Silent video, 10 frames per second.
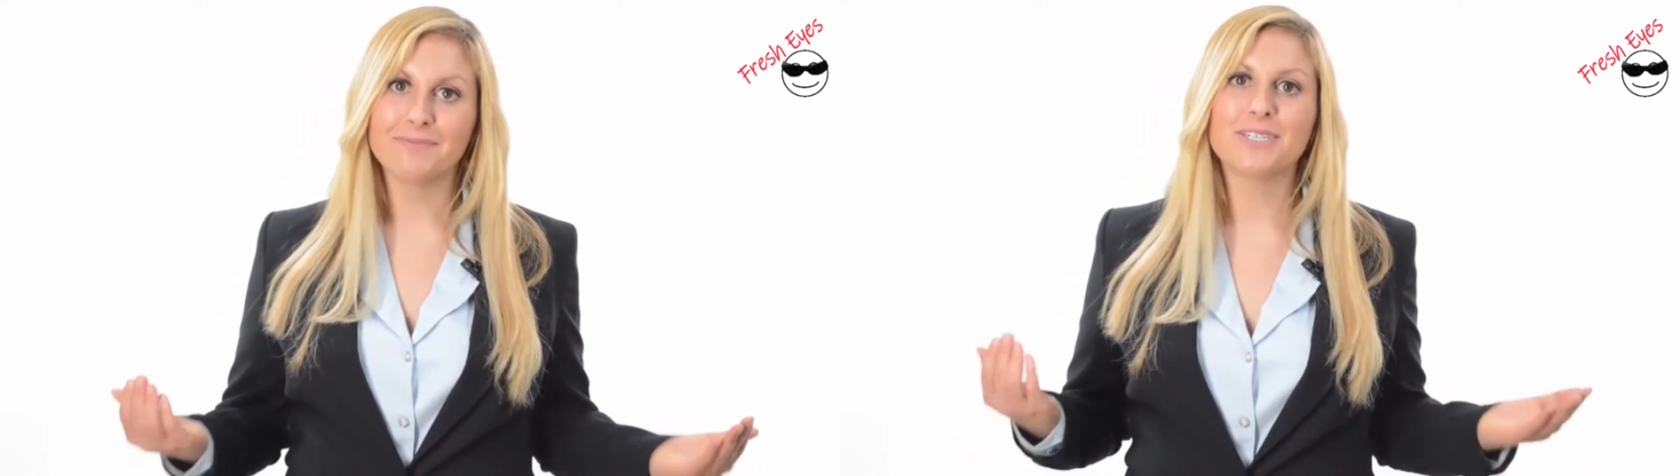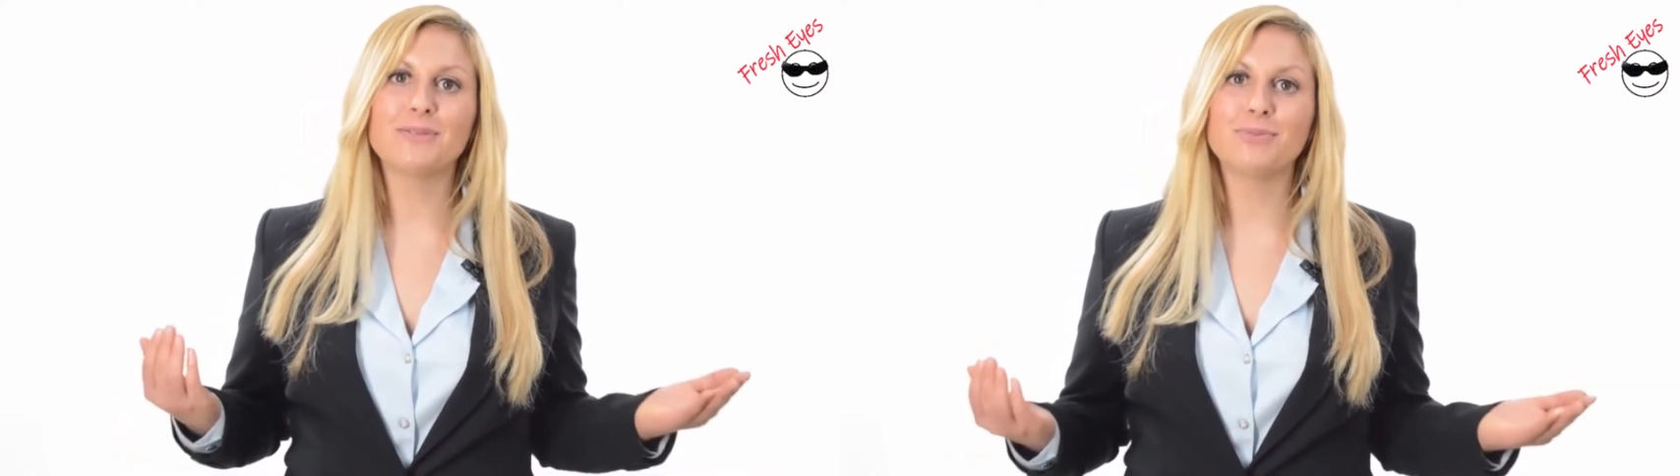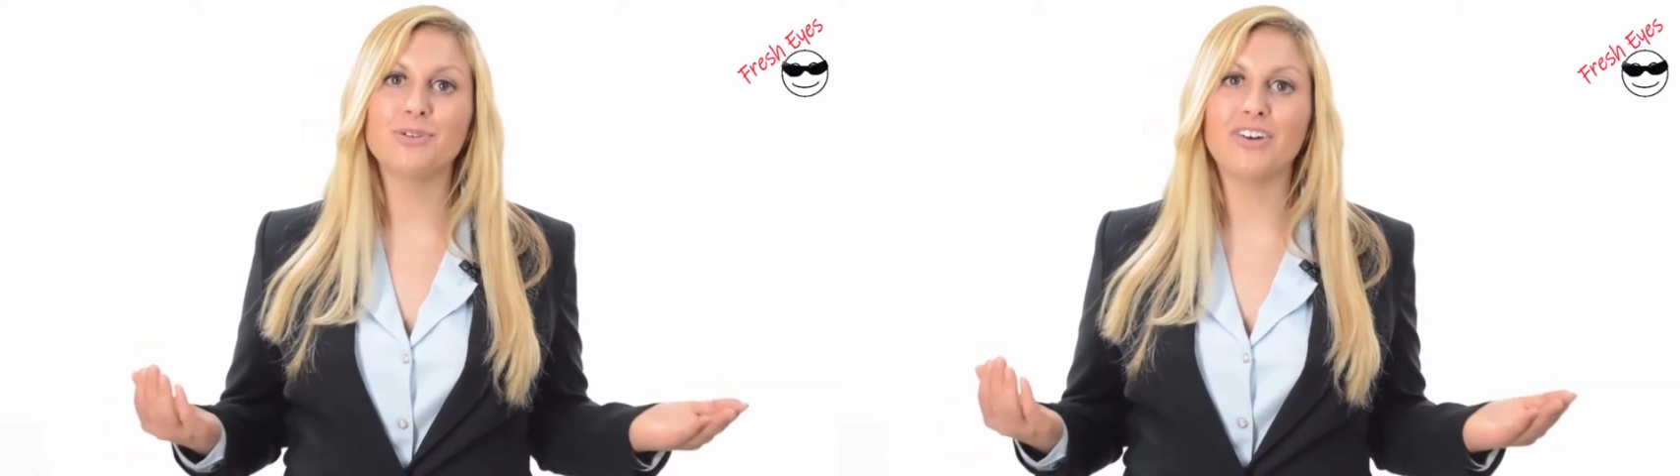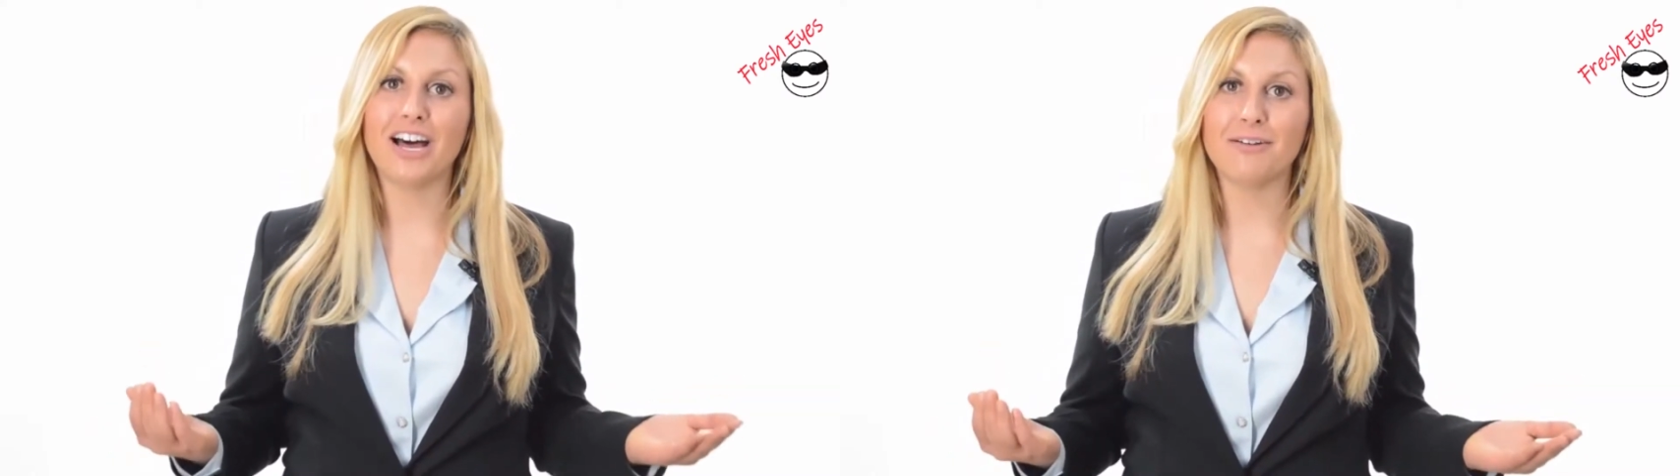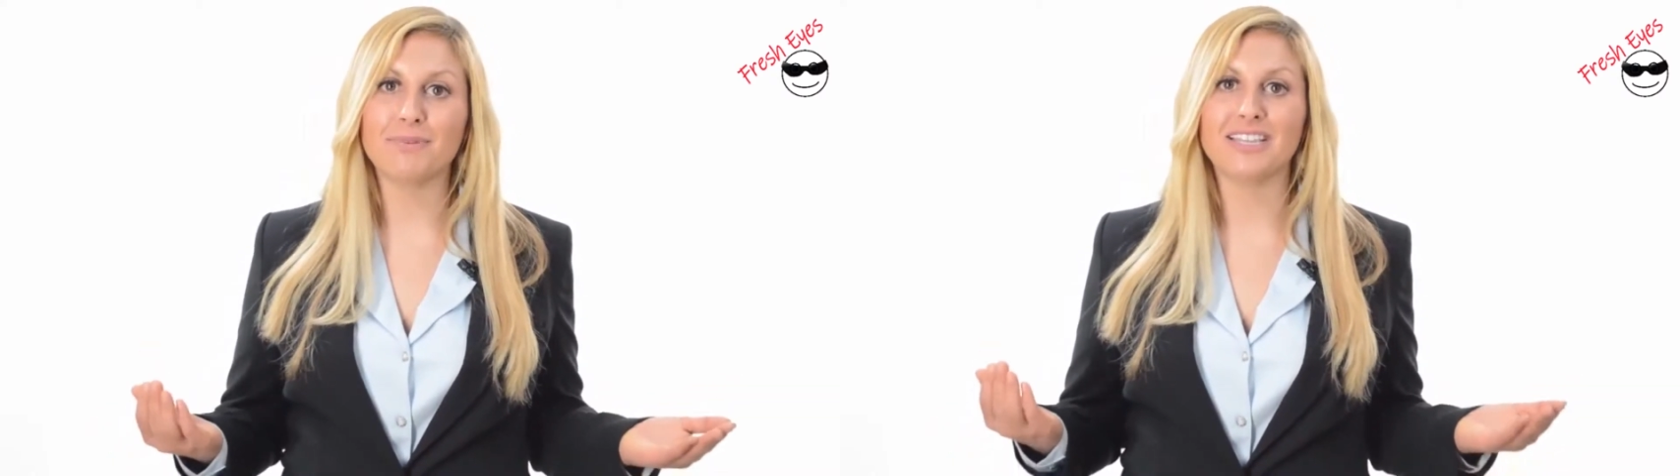to move
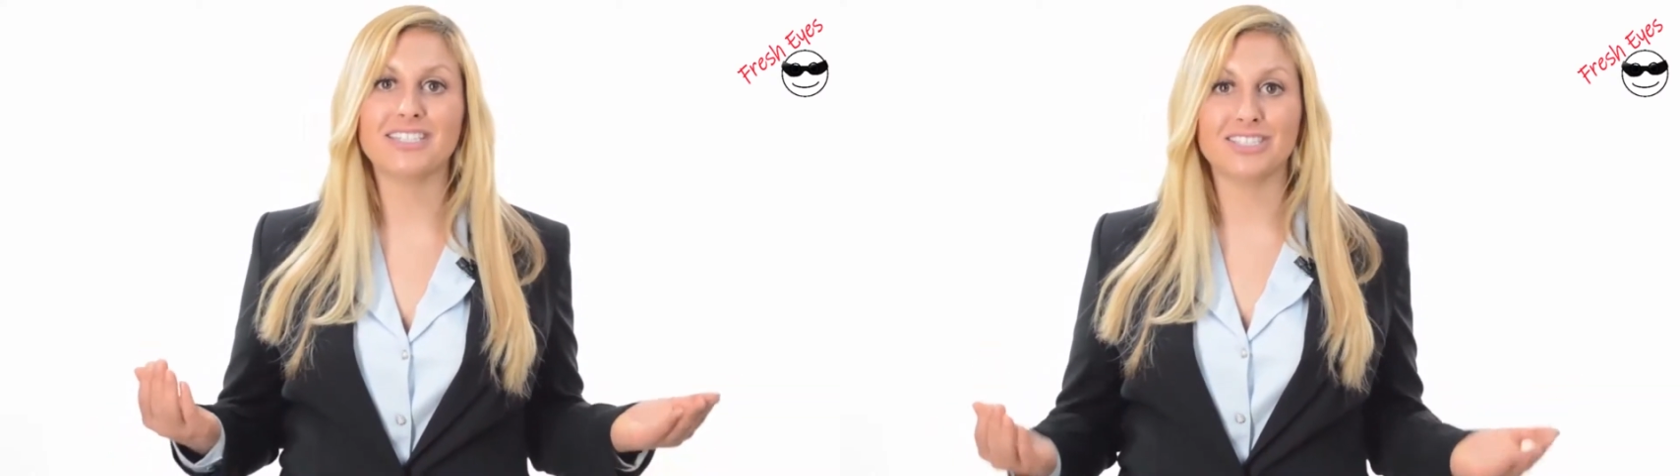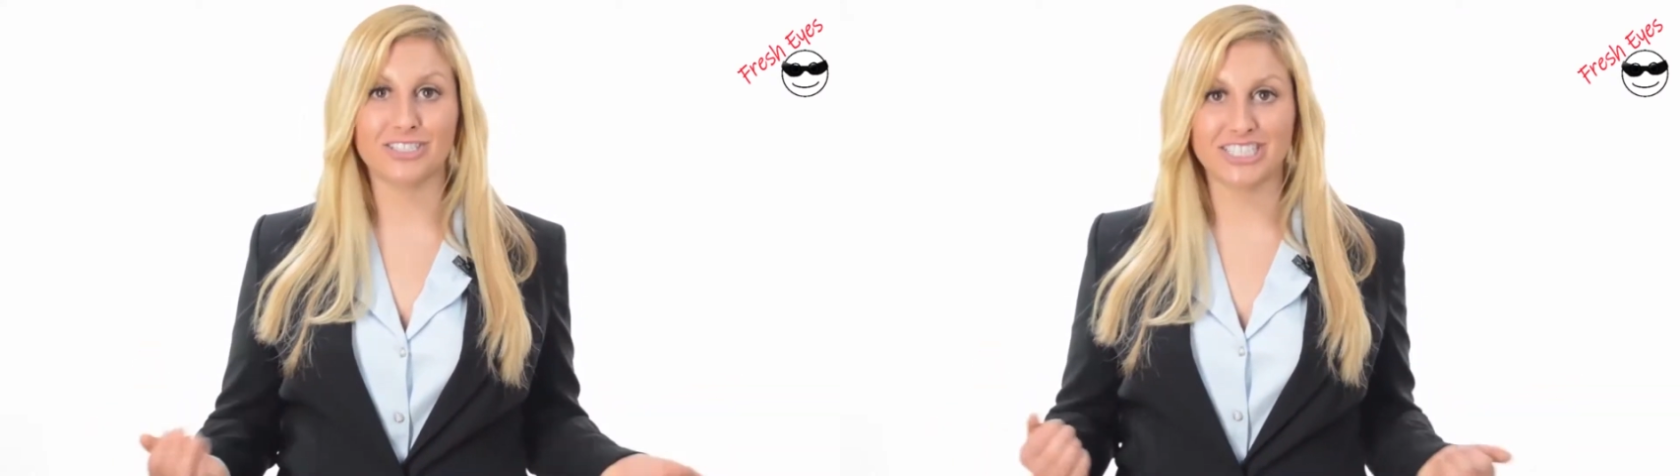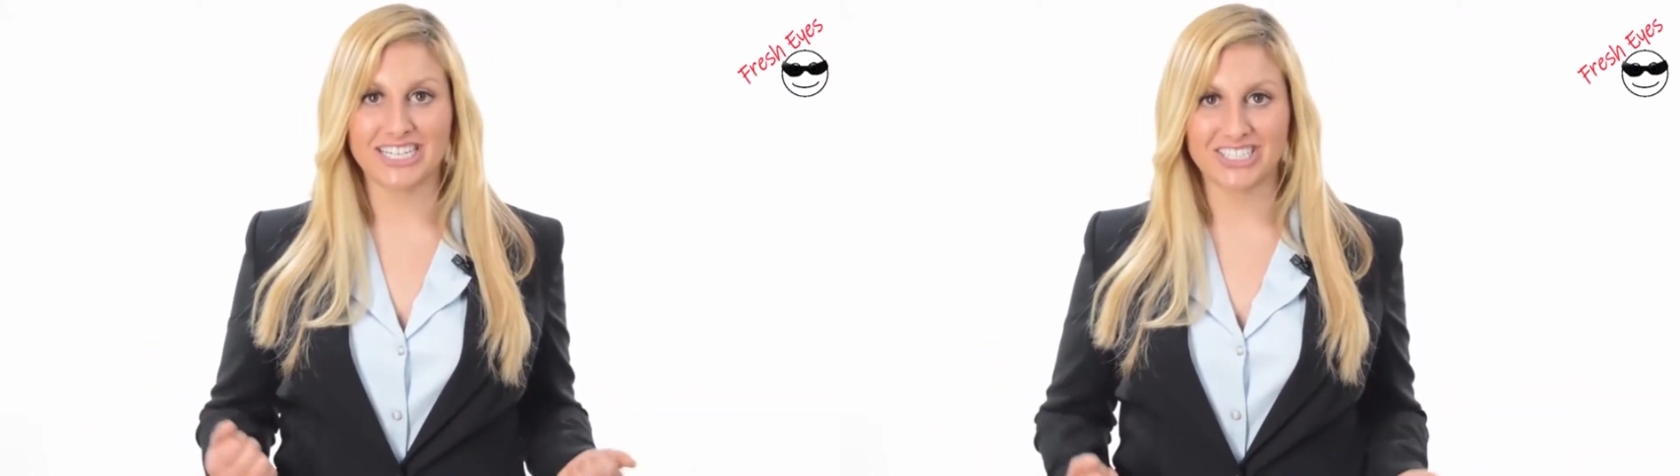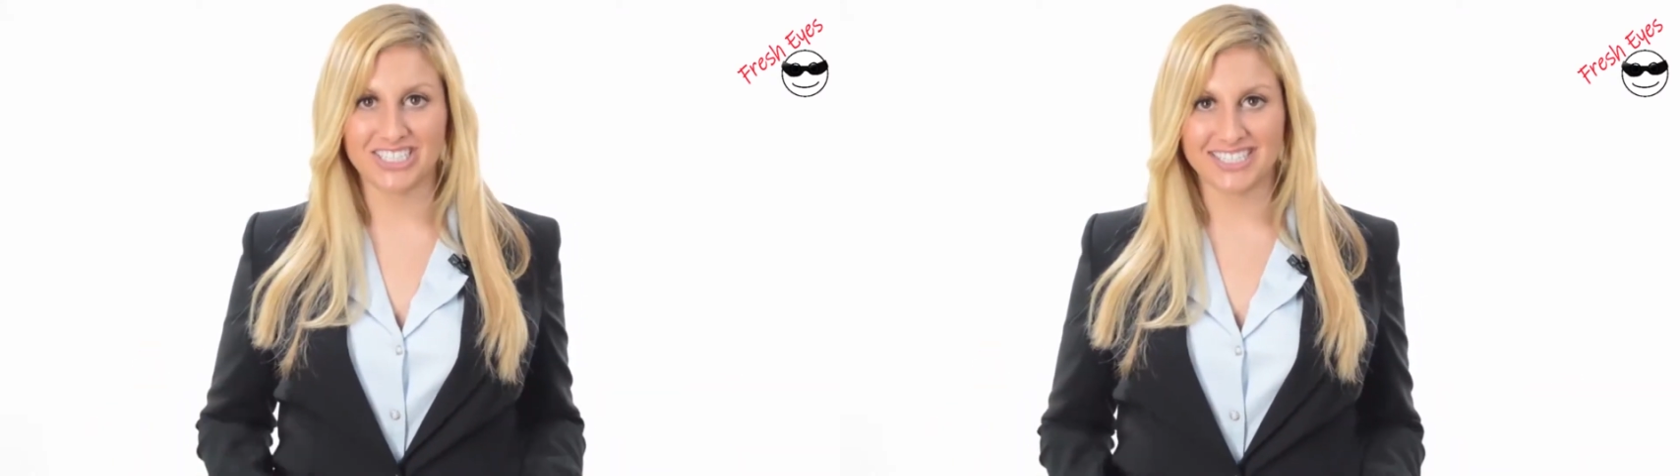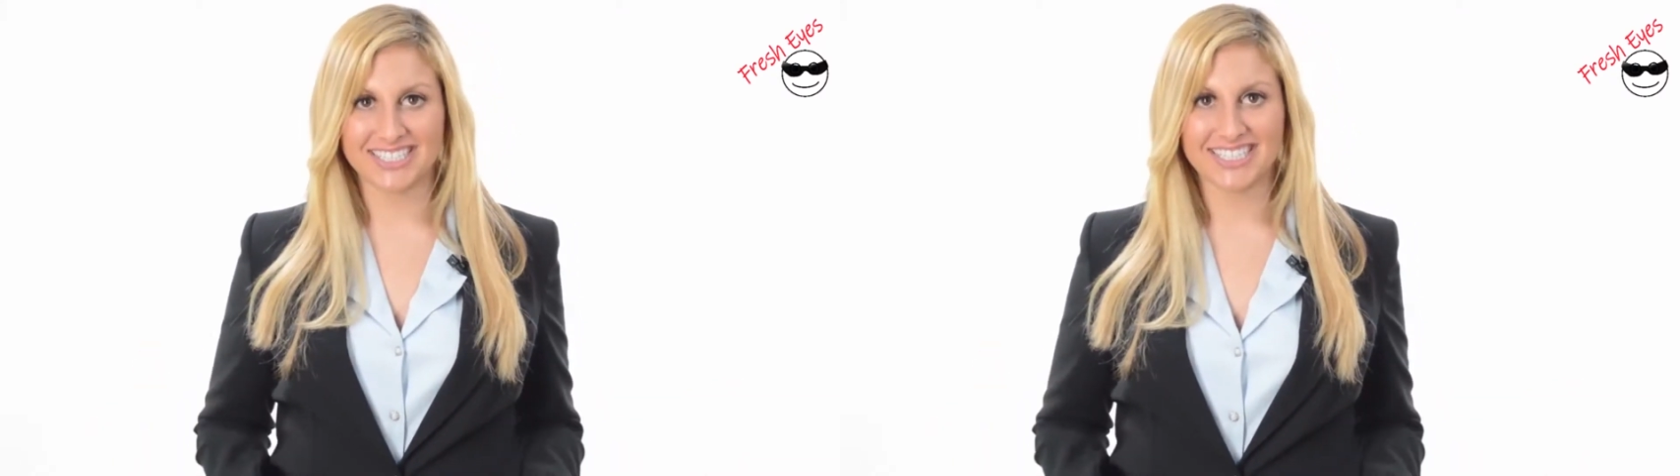up in the search
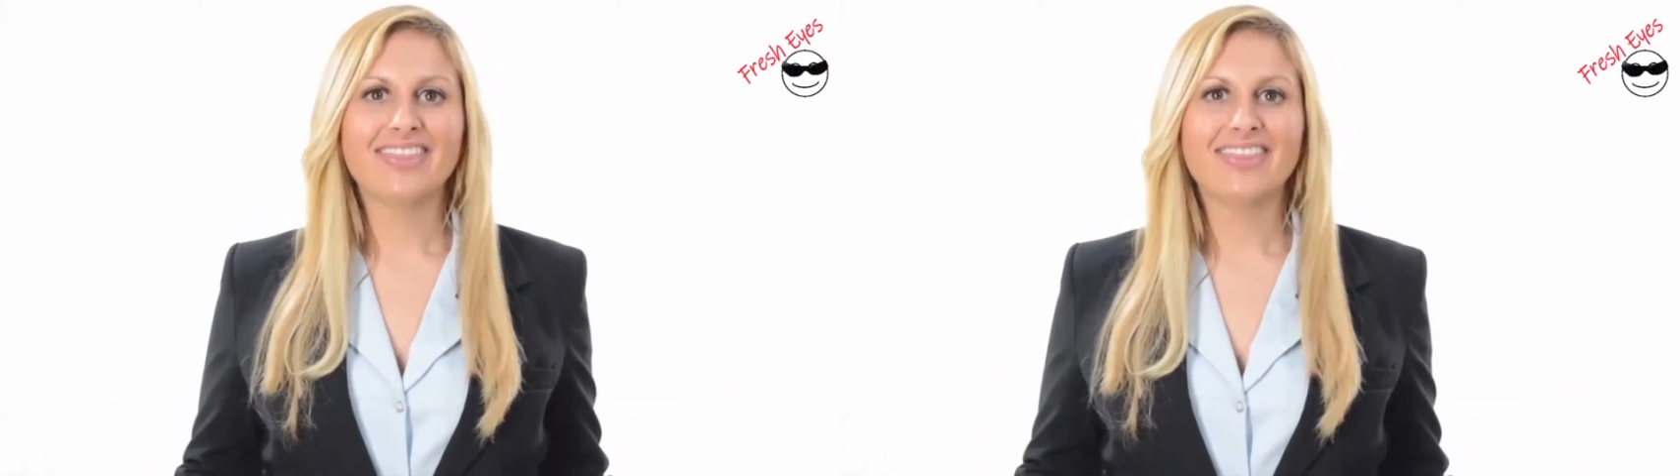engines.